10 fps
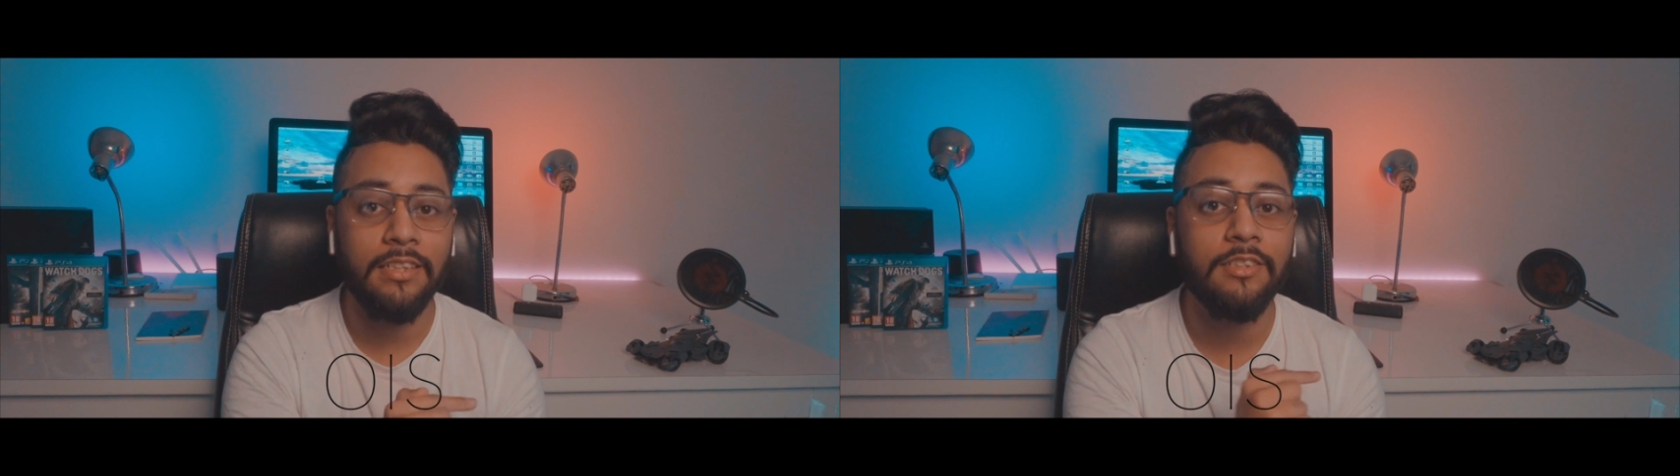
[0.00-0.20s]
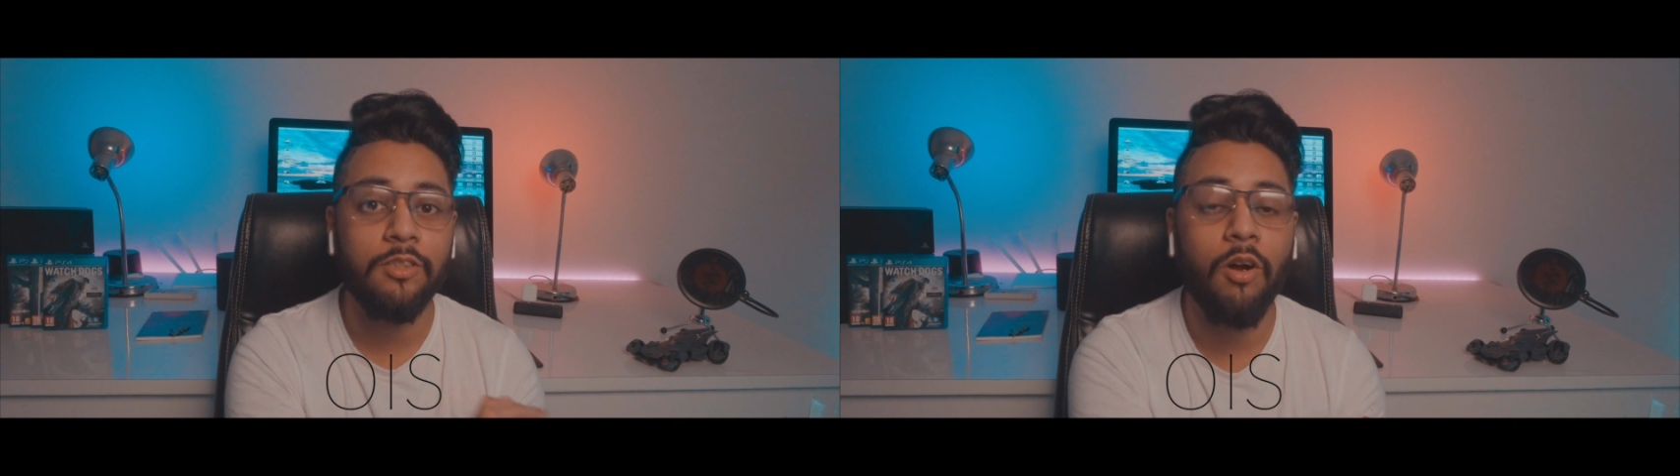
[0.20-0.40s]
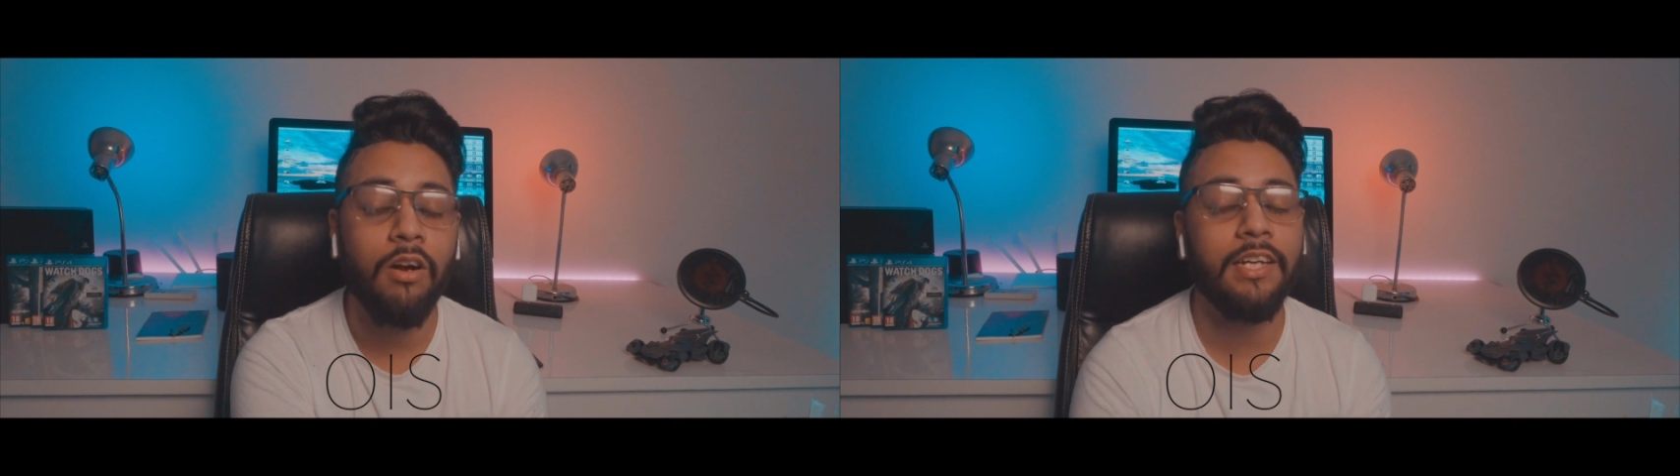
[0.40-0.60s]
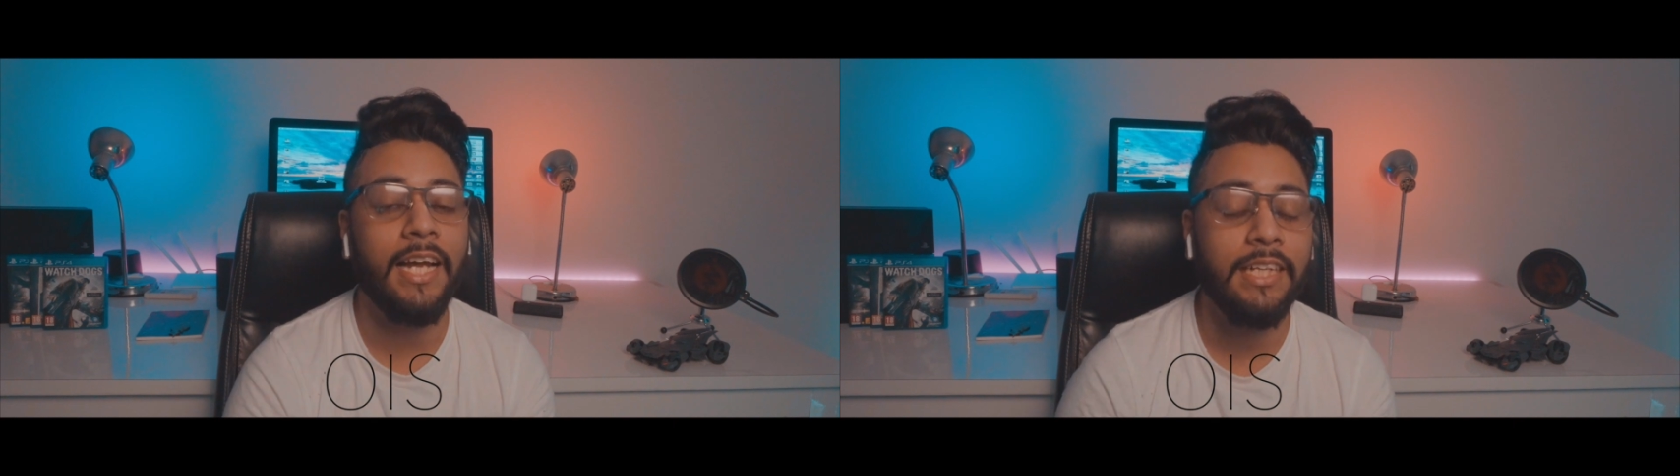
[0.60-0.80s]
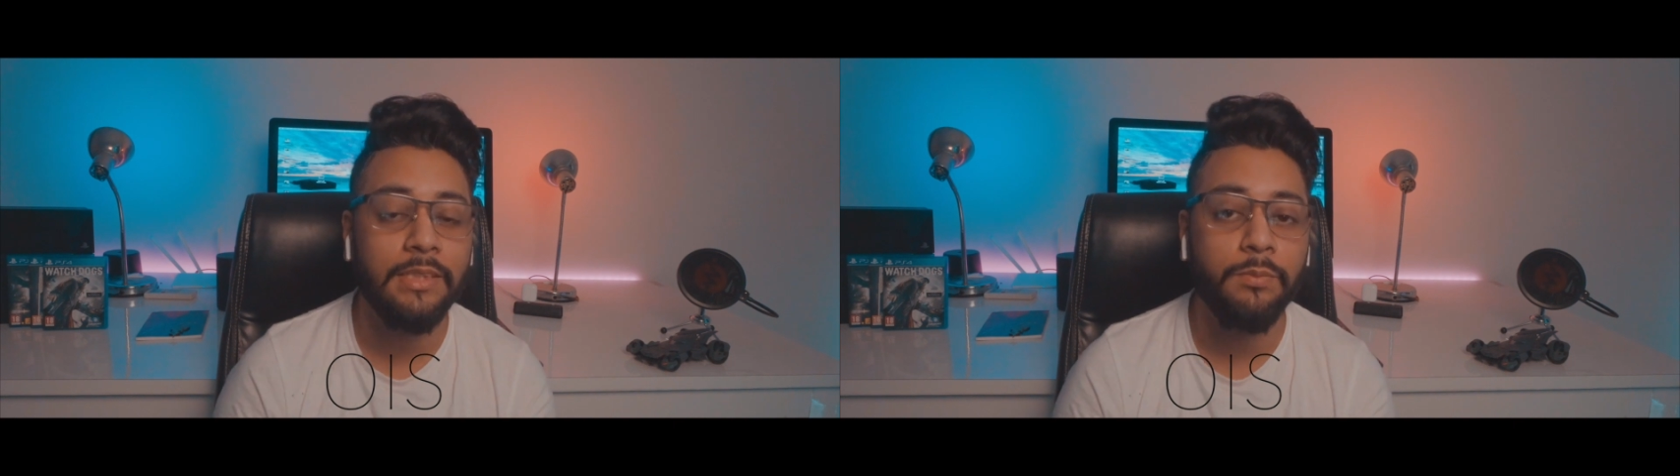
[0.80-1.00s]
does not
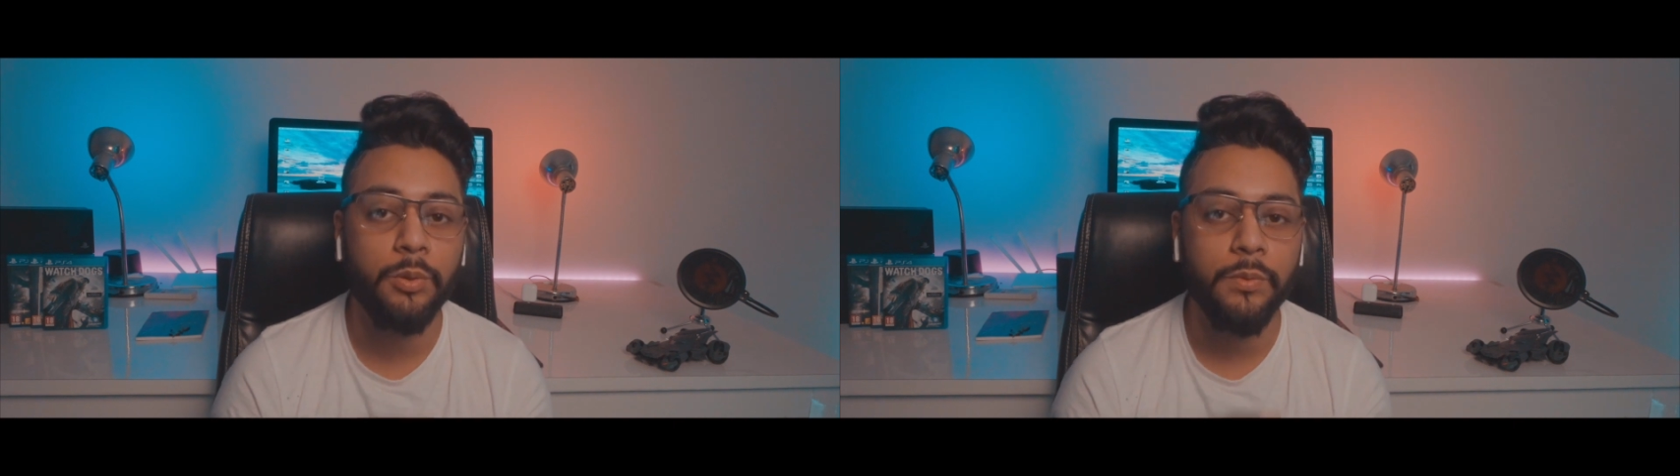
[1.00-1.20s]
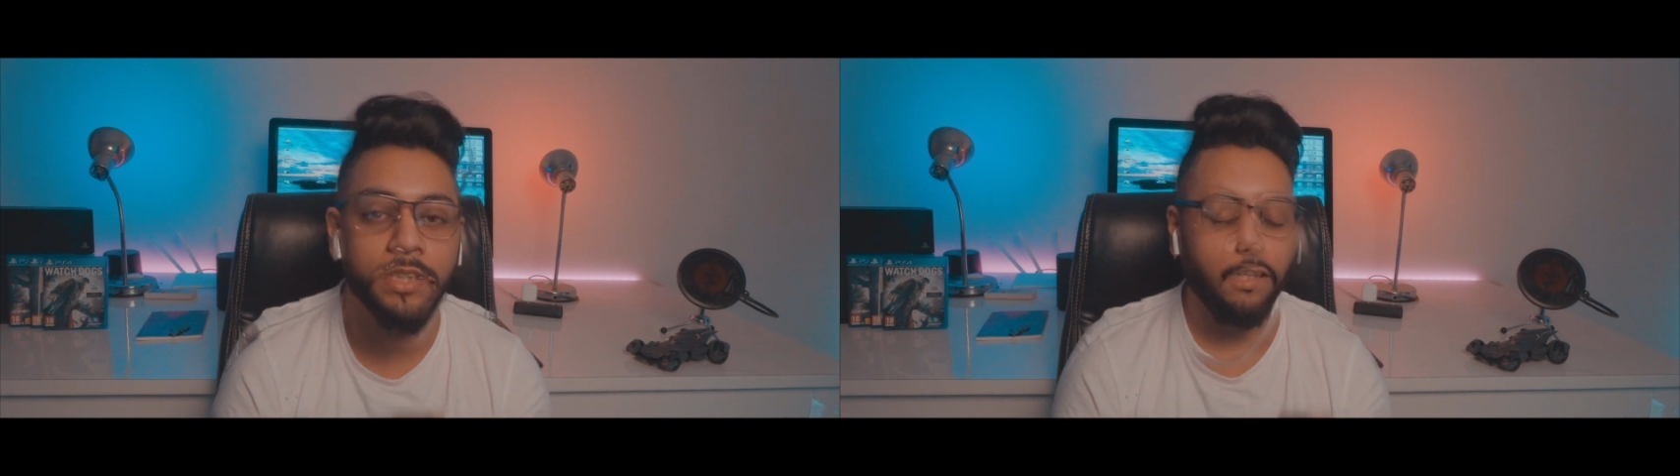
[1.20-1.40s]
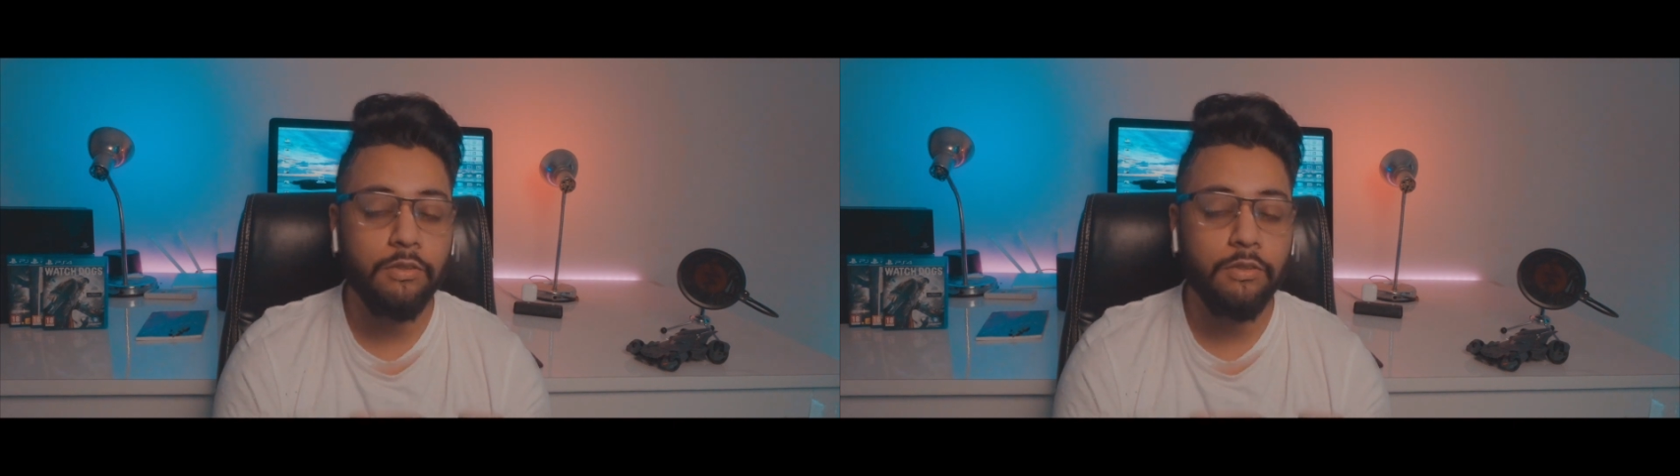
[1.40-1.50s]
catch up to it.